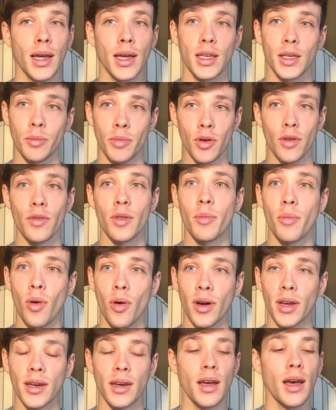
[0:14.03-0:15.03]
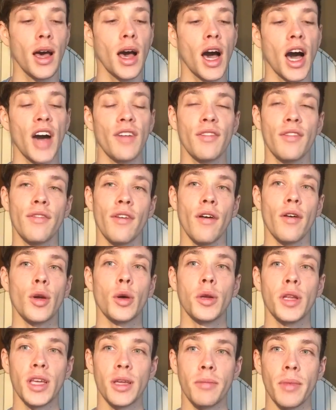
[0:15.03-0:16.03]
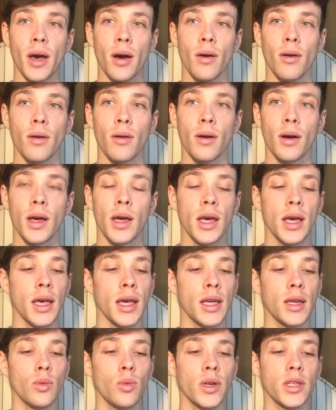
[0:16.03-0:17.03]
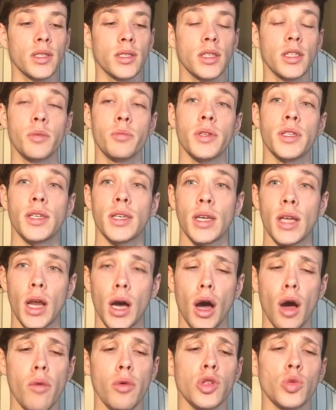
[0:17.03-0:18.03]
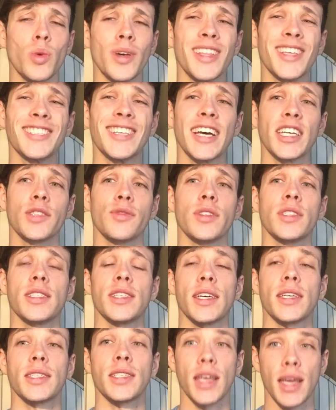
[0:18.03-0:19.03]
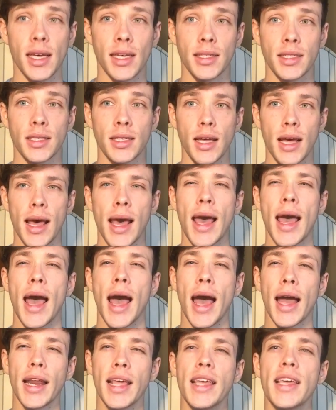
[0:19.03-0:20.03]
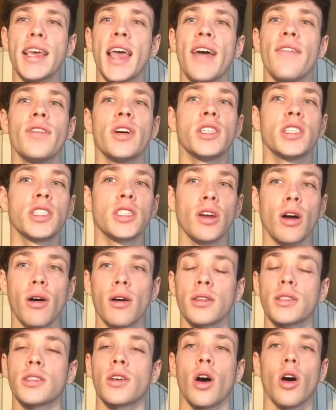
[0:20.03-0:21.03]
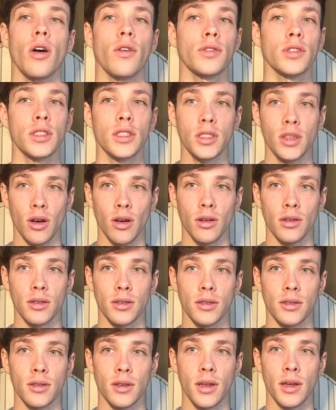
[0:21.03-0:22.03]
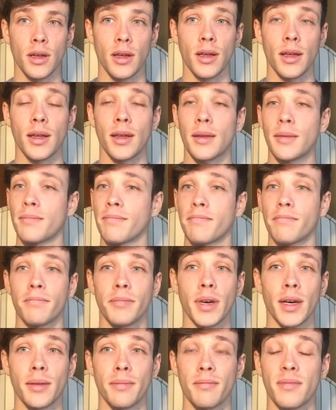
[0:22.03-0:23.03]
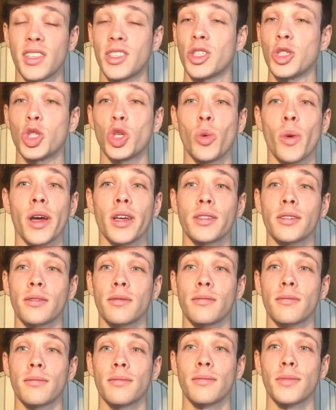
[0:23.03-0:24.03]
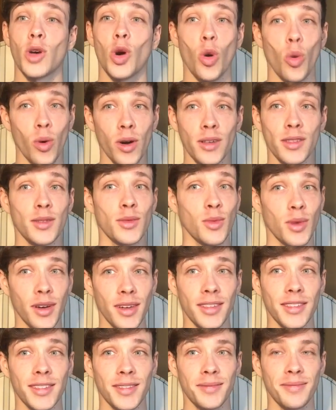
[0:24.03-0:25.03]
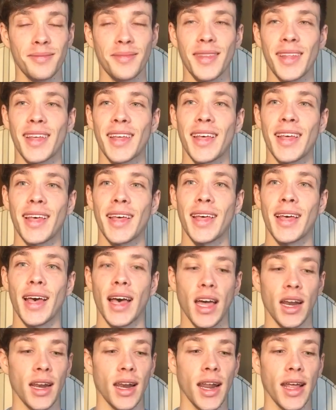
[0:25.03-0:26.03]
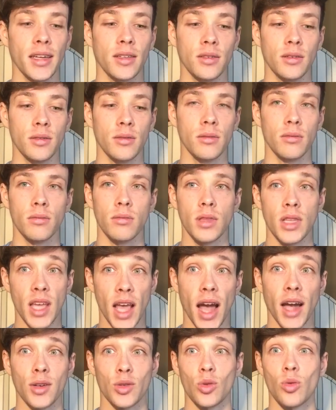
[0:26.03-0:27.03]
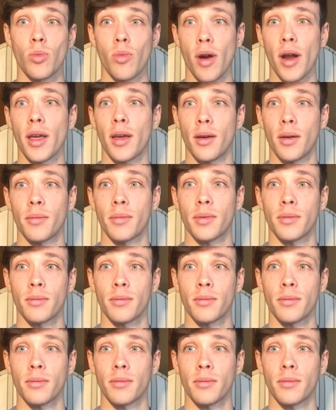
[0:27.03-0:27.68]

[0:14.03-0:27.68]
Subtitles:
To prove the point, I have a very good email in which this particular guy was with his ex for 6 years and he gave her chance after chance, but the situation got worse and worse and led to the actual breakup.